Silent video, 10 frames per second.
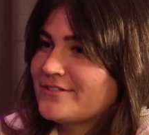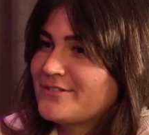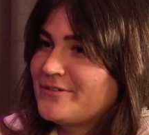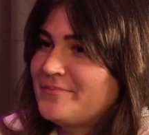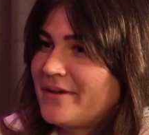
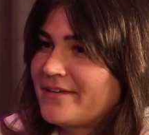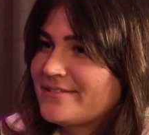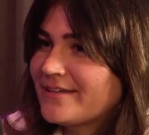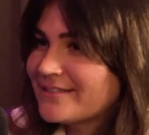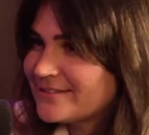katsu.
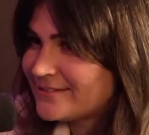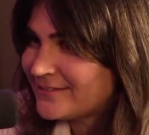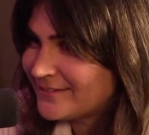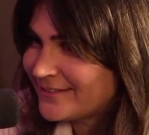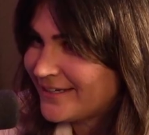Becky's like,
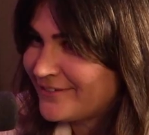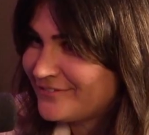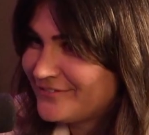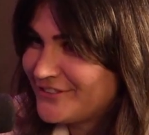do you have